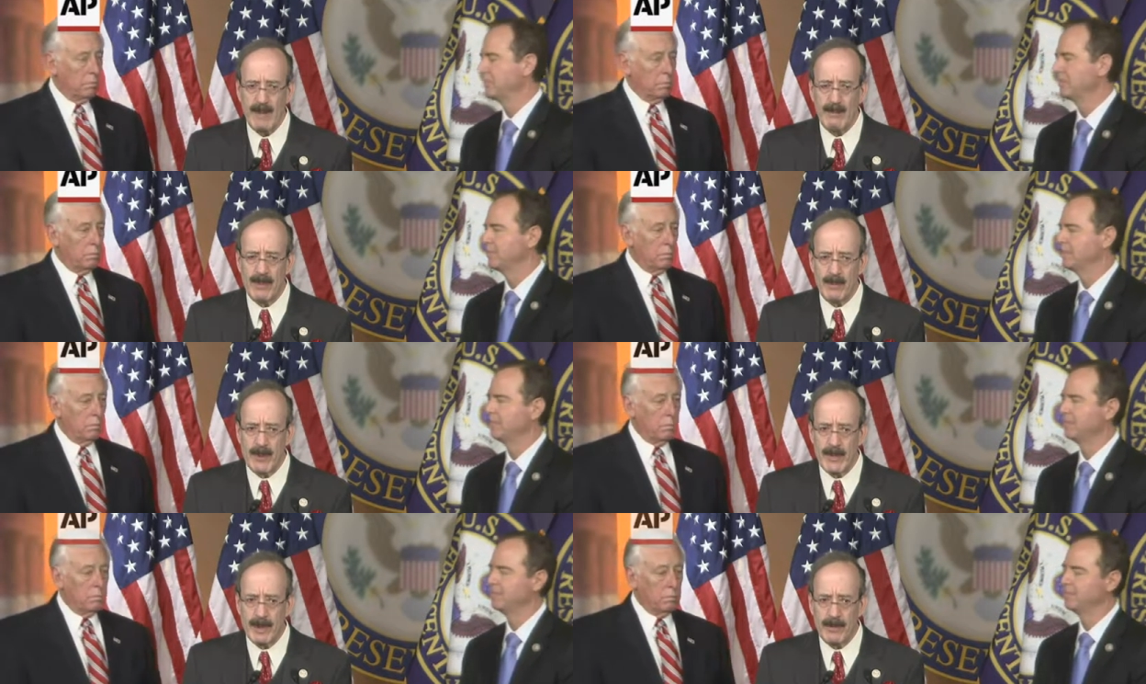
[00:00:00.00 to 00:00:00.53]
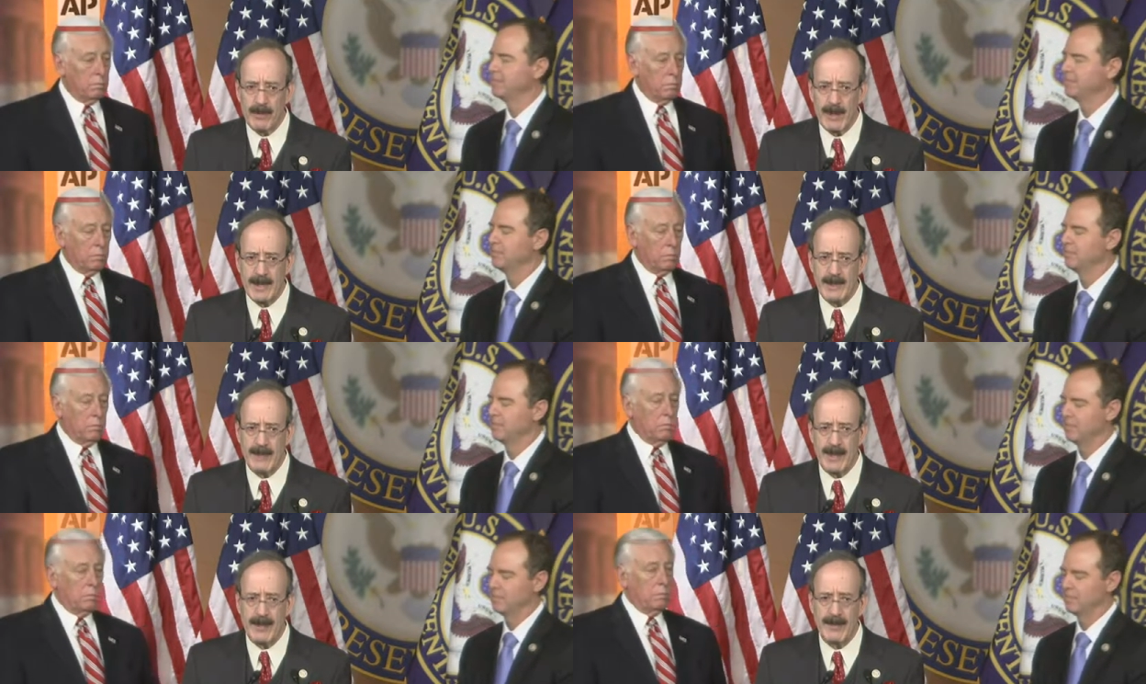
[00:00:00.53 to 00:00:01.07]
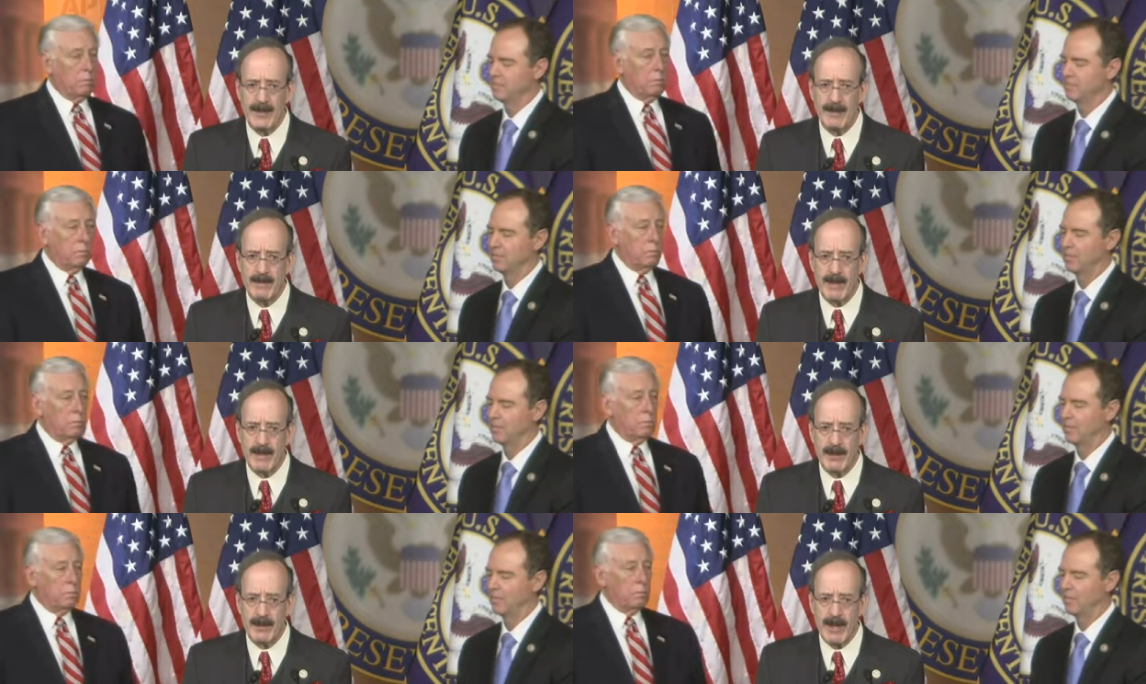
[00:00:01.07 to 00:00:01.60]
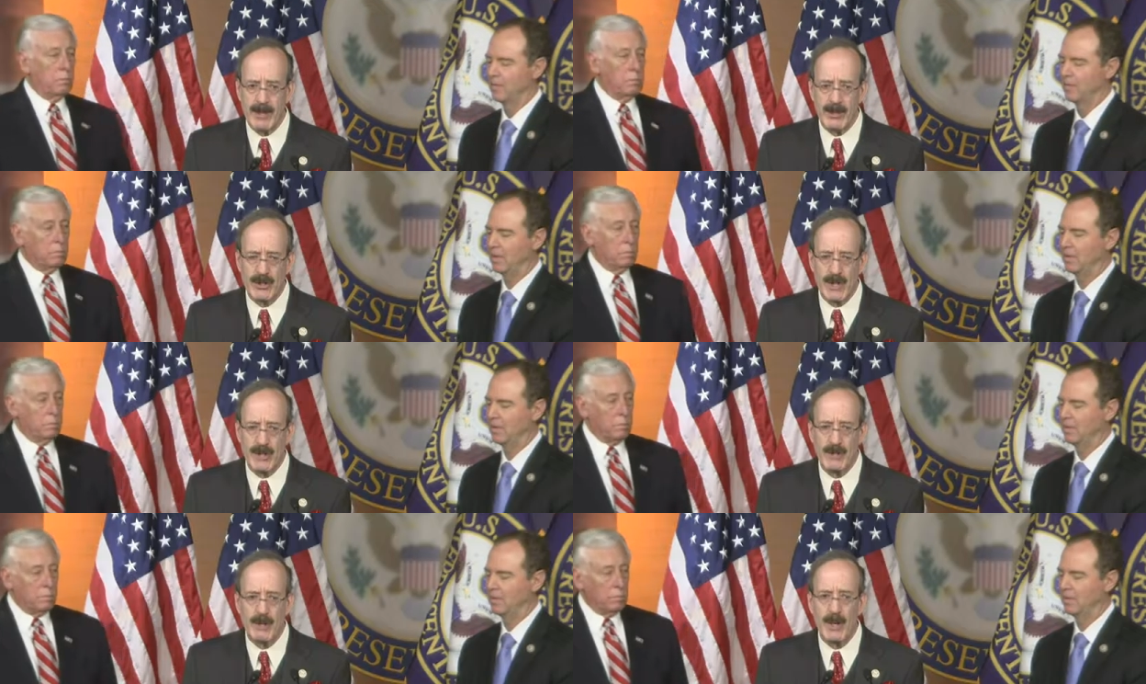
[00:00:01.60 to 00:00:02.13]
Speaker 1: between the president, the
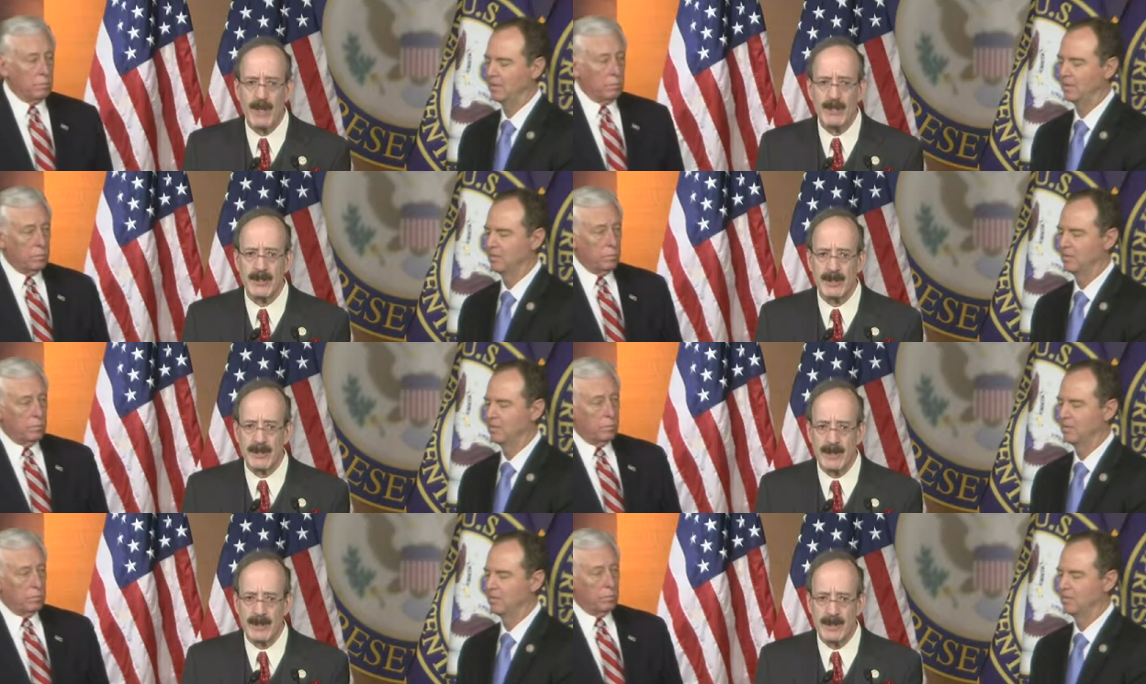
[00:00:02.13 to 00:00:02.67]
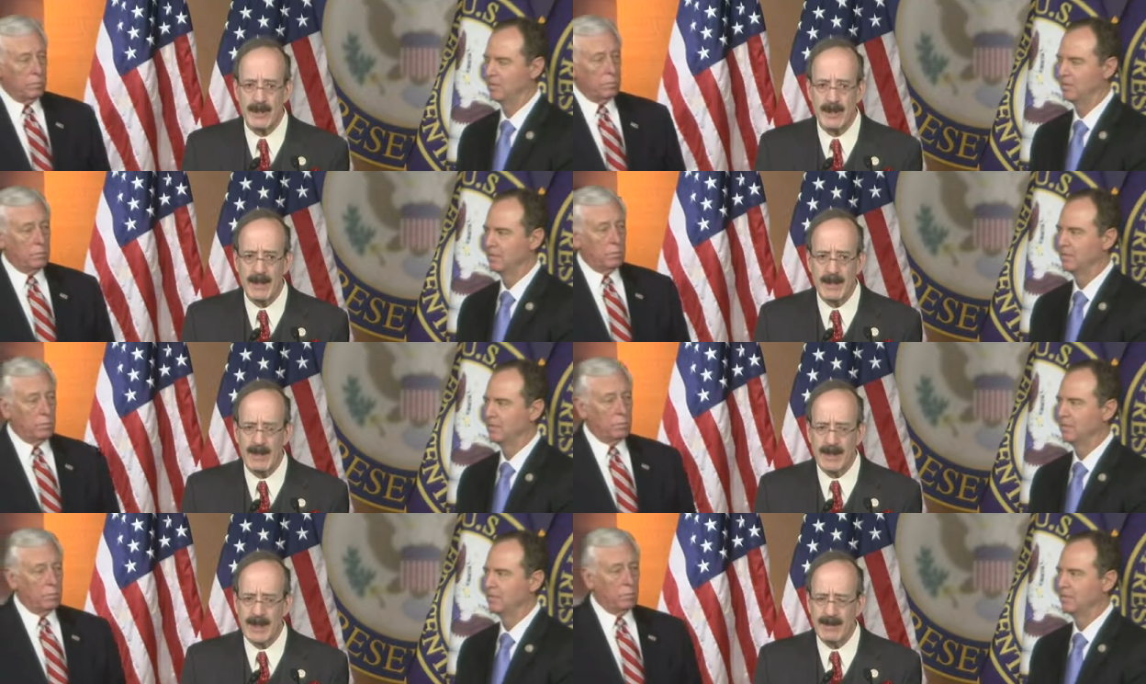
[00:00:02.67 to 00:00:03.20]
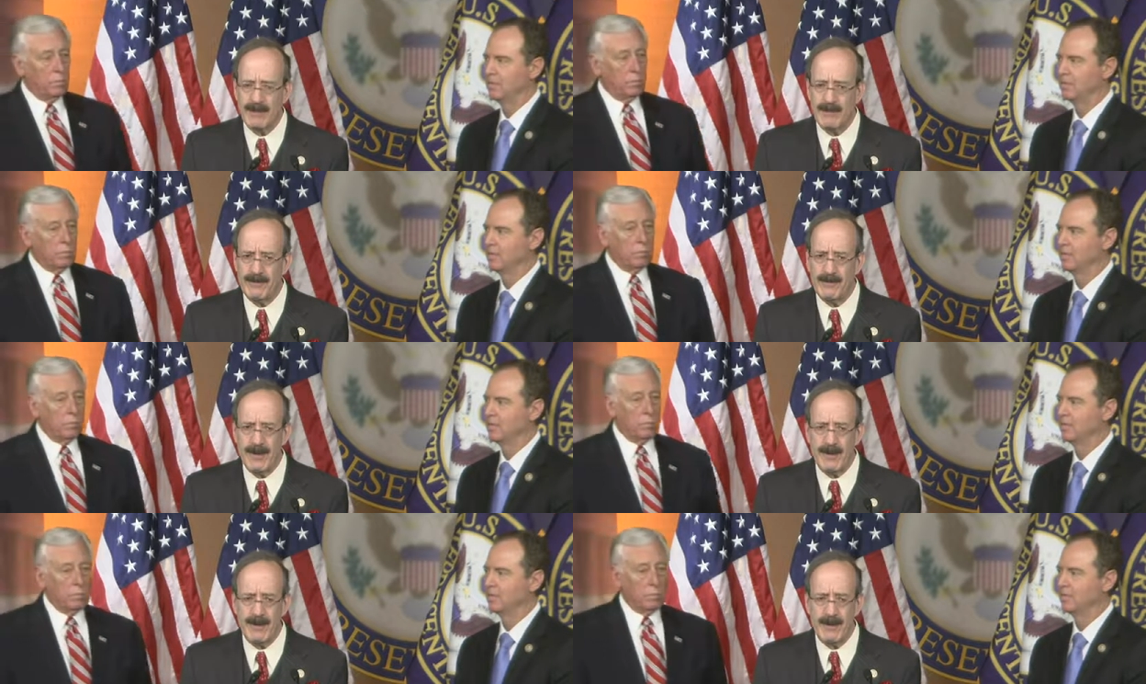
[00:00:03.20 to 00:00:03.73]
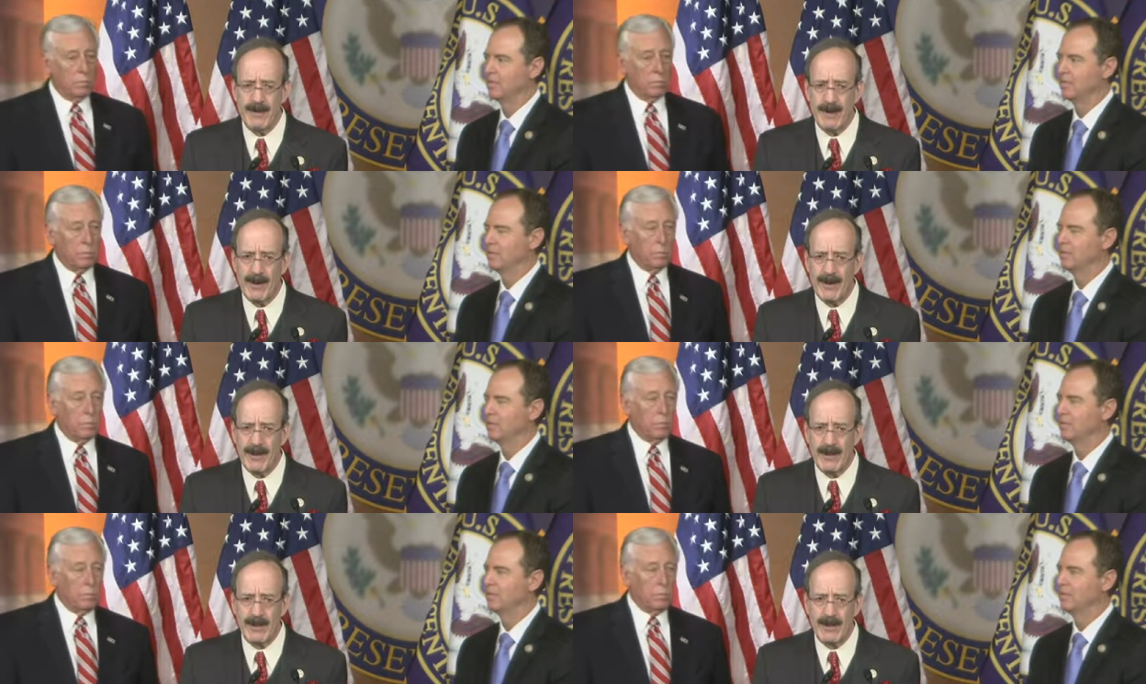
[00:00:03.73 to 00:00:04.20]
administration, and the Russians. That's very, very